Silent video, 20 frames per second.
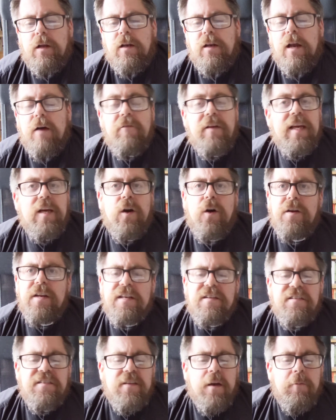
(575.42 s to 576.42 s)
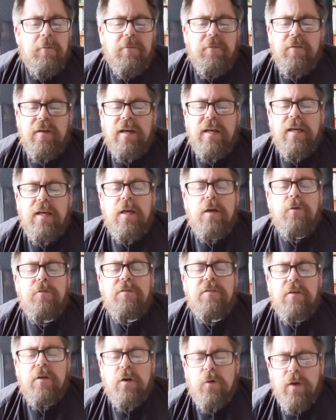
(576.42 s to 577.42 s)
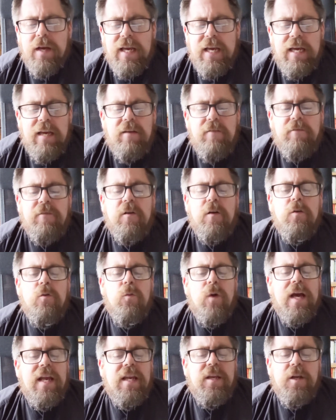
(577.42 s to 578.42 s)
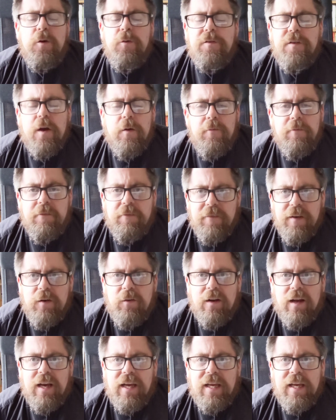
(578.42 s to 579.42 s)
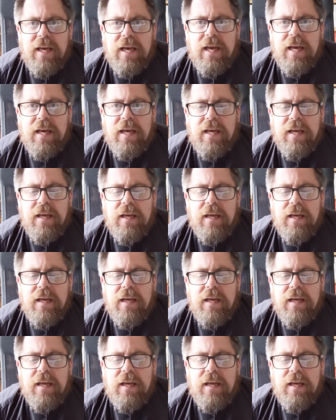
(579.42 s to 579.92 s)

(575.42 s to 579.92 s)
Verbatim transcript: Loving God is something you do even when you don't feel like it.